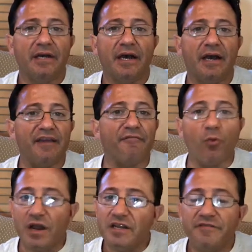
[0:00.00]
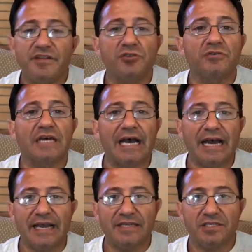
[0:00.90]
If one individual
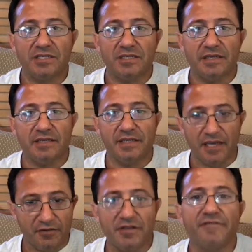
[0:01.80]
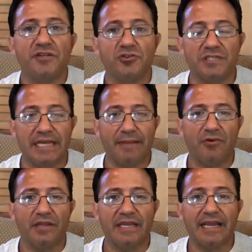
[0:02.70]
dies, the other individual's named on
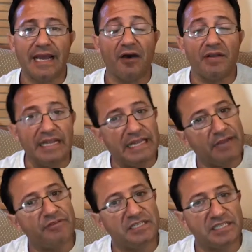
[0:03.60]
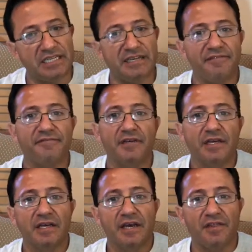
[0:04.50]
the account and they receive
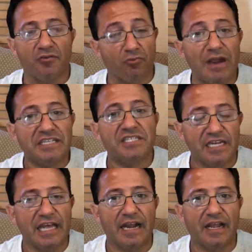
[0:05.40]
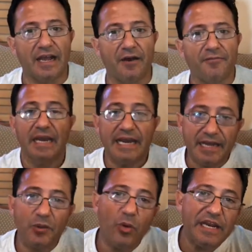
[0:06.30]
the rights to that account.
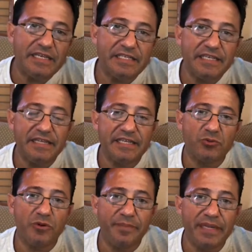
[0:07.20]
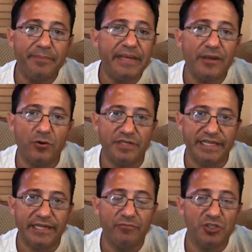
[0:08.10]
Another way to see this would be
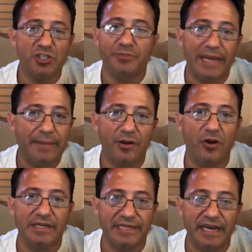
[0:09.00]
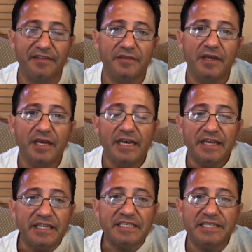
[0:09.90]
POD, which is payment on death.
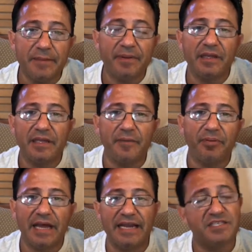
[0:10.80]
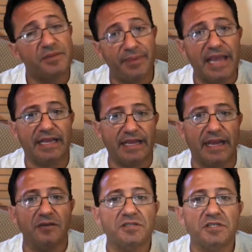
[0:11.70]
This typically applies to bank
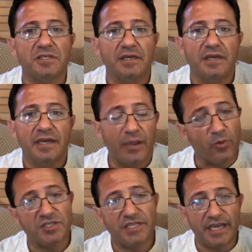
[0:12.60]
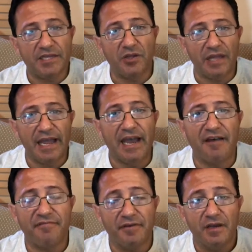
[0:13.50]
accounts. And once again, you'll have